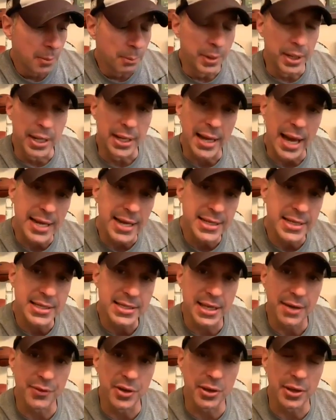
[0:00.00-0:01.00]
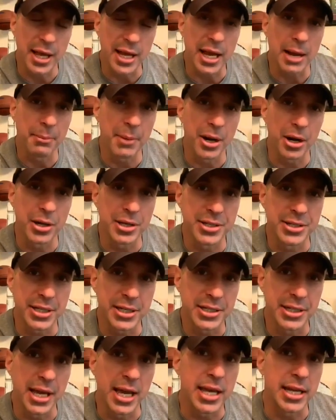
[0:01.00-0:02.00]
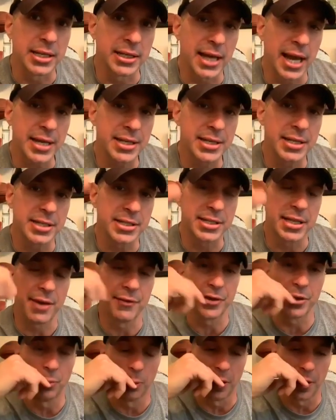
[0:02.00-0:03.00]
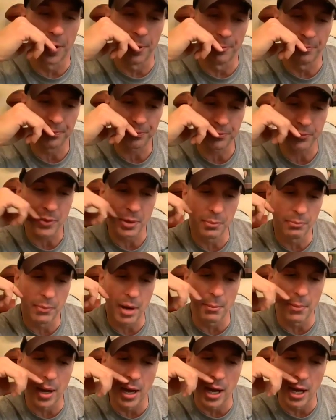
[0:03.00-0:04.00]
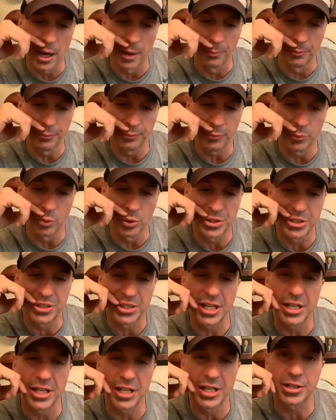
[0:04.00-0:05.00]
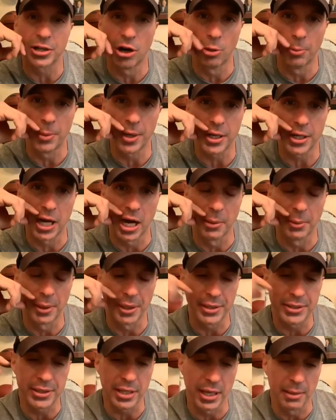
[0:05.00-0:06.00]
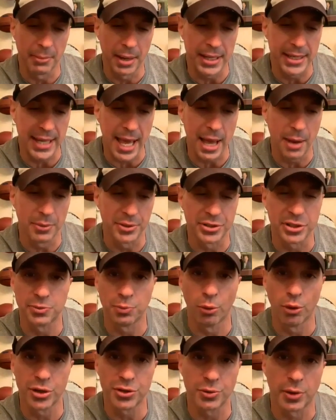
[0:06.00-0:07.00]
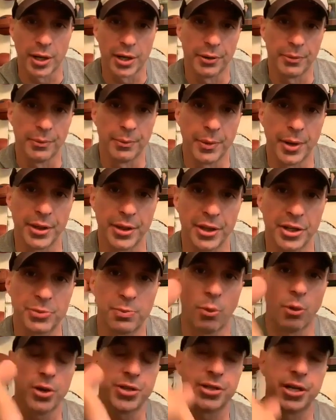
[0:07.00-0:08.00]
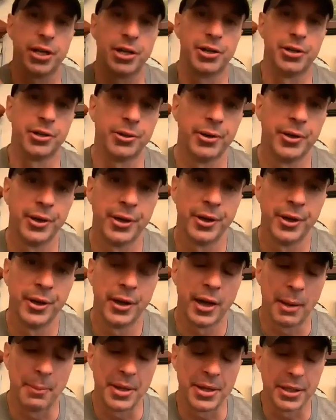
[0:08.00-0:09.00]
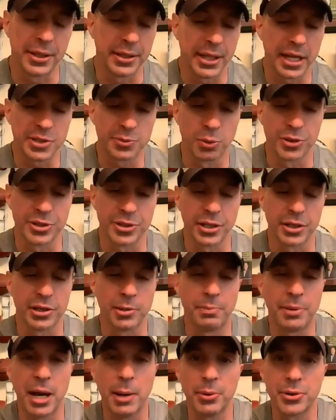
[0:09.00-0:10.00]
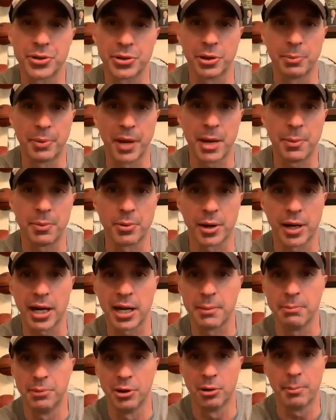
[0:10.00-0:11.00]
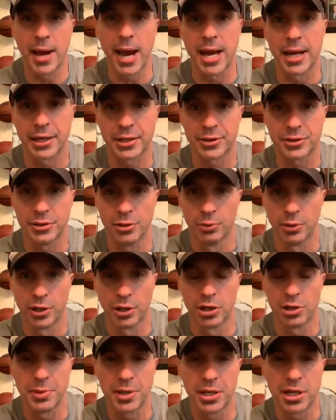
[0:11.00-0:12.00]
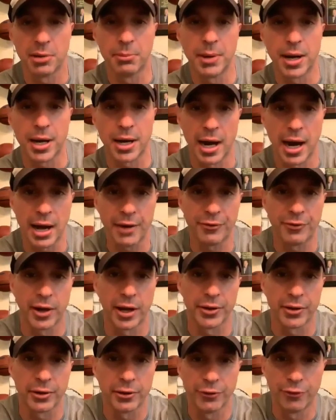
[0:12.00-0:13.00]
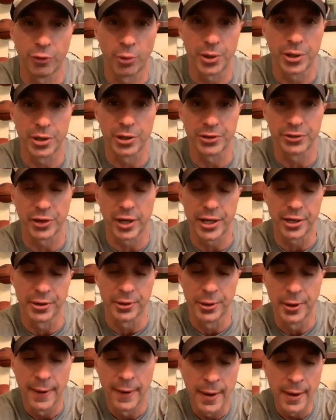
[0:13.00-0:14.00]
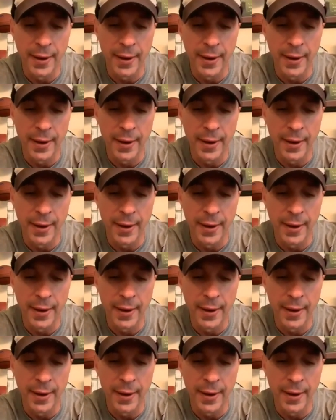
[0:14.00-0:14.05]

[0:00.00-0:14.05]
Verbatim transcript: But in nineteen seventy, they got married in sixty-eight. In nineteen seventy-one, my mom was teaching home economics, and my dad was a sports writer. And the sports editor, I mean, not sports editor, the publisher of the paper, a guy named Bill Maddox, who went on to become my godfather four years later.